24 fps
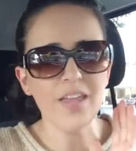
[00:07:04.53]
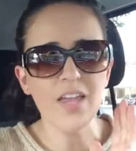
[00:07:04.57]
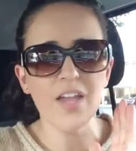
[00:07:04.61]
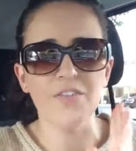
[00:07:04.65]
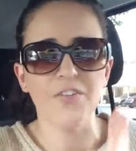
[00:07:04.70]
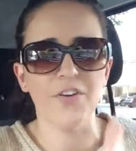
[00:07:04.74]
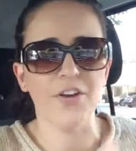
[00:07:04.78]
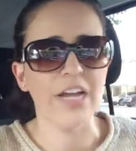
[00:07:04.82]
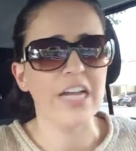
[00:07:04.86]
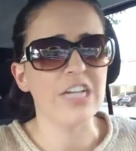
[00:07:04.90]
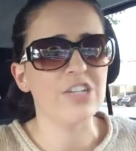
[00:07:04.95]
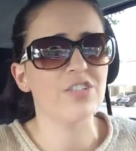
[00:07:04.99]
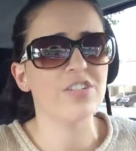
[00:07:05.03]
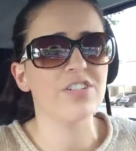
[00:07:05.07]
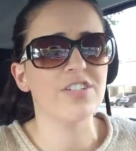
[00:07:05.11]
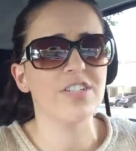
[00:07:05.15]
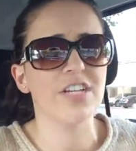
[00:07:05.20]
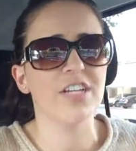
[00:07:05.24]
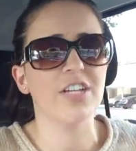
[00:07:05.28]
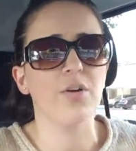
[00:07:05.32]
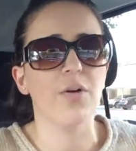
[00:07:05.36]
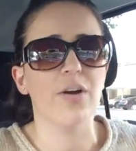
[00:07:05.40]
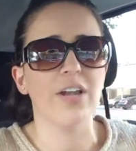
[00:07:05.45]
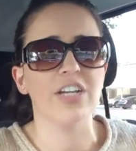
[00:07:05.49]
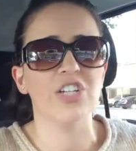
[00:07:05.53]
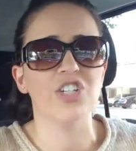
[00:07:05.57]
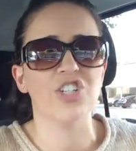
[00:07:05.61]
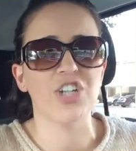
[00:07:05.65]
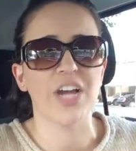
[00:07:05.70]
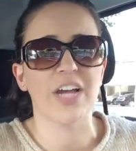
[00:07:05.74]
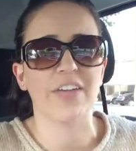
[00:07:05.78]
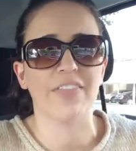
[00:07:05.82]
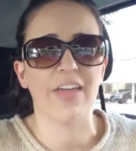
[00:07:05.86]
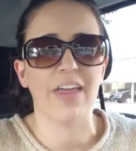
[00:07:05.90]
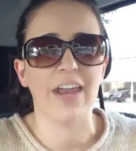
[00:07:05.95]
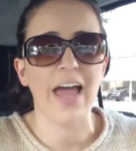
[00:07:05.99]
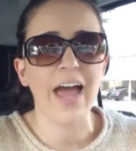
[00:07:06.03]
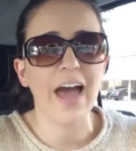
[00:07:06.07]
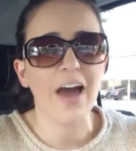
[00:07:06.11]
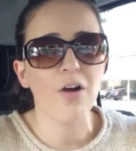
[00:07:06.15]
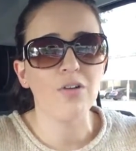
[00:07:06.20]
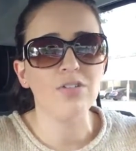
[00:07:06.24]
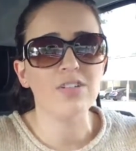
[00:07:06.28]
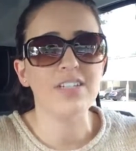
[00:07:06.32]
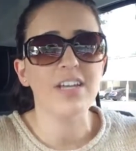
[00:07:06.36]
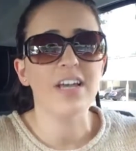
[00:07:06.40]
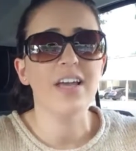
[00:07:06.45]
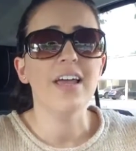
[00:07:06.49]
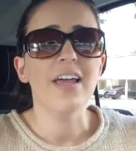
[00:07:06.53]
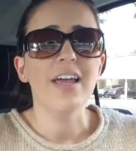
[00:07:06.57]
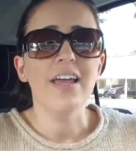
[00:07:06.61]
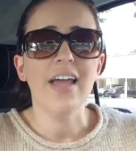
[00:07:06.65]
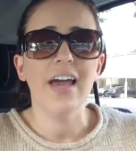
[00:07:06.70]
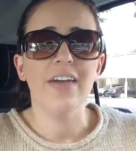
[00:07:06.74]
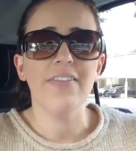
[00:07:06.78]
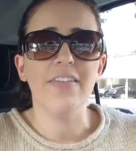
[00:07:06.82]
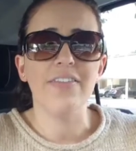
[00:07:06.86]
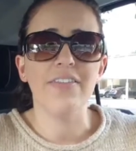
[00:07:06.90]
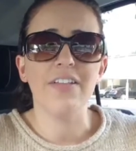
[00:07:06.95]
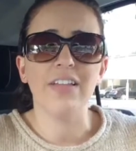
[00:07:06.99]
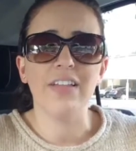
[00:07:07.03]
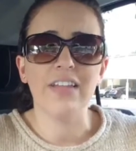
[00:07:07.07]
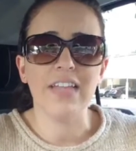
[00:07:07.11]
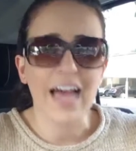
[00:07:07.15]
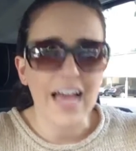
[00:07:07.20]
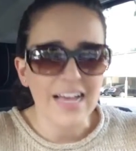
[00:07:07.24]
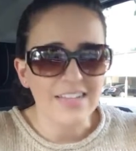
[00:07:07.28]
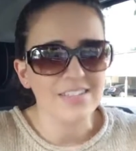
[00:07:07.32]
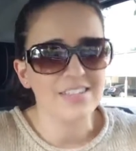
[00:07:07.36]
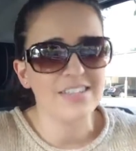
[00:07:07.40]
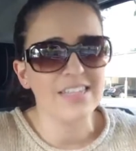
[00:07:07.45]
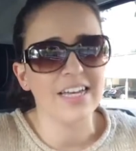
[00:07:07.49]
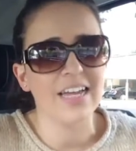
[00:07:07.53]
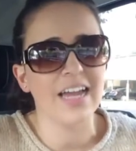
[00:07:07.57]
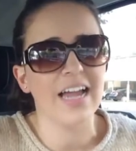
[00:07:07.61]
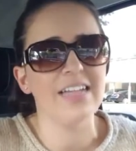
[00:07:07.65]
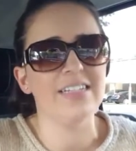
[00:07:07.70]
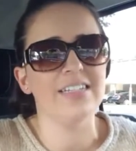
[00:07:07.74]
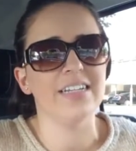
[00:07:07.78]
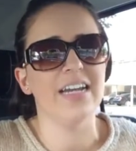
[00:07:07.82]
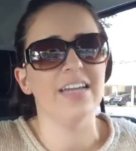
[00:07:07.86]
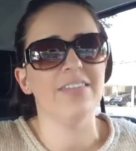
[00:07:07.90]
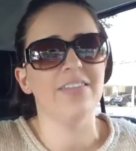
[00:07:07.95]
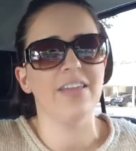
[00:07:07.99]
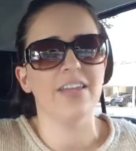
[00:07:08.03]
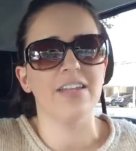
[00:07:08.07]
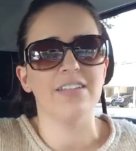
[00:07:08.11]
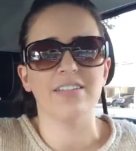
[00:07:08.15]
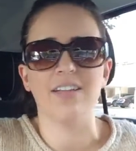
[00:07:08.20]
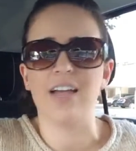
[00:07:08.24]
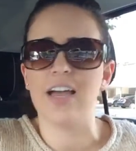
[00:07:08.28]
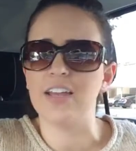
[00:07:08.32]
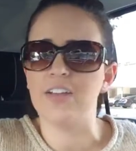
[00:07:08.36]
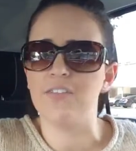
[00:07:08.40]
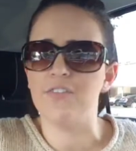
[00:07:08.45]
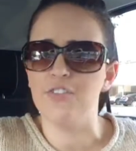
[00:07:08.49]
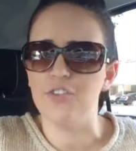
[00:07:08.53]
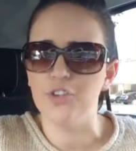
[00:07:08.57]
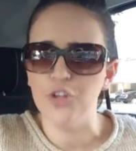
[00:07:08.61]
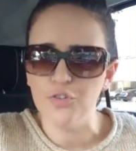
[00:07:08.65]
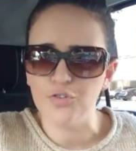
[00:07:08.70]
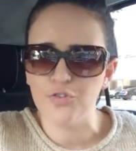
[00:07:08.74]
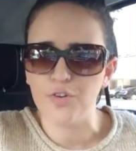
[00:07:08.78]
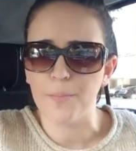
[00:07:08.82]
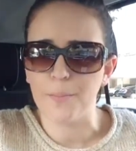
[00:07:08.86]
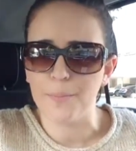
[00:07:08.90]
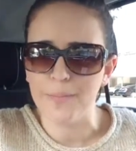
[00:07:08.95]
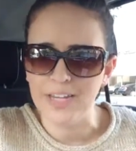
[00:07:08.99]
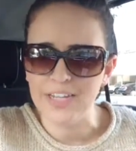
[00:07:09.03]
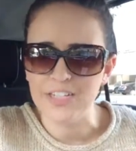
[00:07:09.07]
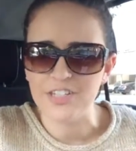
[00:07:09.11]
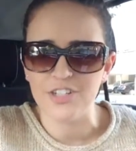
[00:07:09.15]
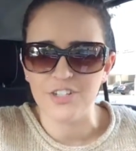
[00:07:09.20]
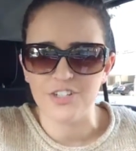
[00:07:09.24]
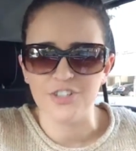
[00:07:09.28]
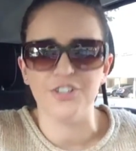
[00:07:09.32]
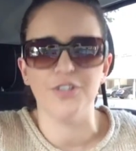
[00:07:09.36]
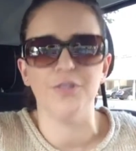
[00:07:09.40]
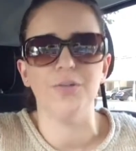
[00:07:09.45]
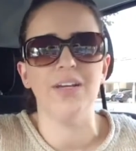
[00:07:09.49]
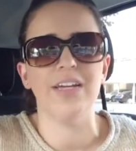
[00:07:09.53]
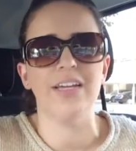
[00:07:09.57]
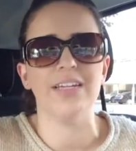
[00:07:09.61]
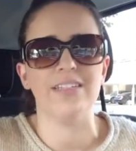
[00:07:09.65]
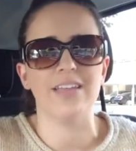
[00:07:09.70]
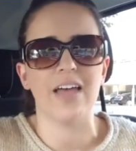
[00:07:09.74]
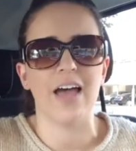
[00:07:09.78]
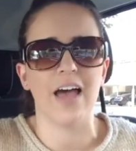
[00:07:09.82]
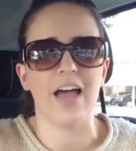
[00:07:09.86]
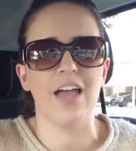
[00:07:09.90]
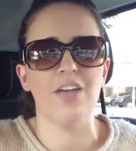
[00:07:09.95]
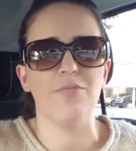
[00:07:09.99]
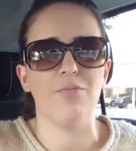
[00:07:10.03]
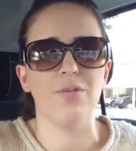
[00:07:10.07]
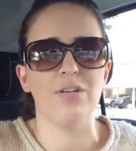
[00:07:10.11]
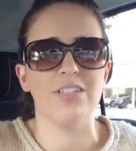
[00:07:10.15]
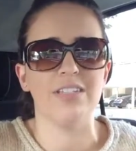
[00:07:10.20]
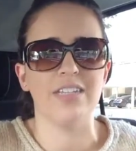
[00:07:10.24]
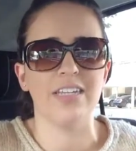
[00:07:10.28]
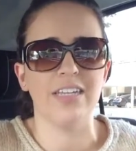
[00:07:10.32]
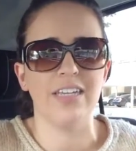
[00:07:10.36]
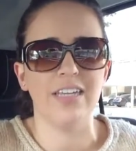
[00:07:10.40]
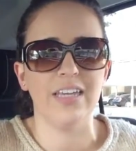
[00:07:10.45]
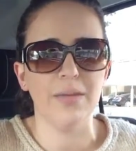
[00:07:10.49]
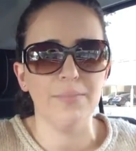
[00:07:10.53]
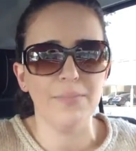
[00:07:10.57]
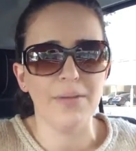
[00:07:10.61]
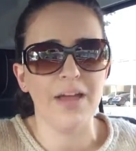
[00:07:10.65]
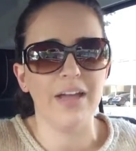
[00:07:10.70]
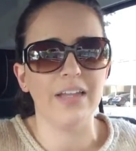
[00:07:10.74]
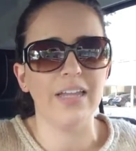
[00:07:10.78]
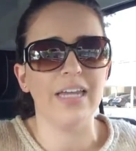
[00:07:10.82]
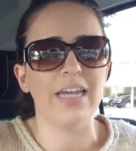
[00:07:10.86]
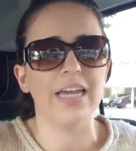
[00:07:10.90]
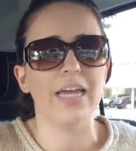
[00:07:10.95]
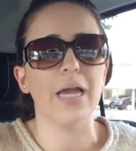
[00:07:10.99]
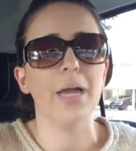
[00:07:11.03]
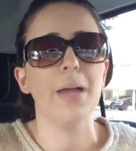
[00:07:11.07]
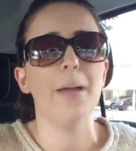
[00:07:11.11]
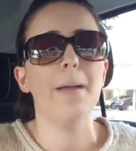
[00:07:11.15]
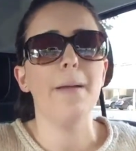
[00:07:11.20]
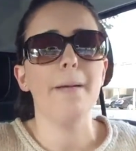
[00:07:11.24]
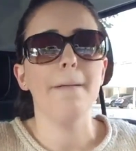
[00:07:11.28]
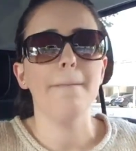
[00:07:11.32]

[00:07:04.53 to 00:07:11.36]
If you're interested, go ahead and check that out. And then the last thing I did that is kind of new for me to do is I was emailing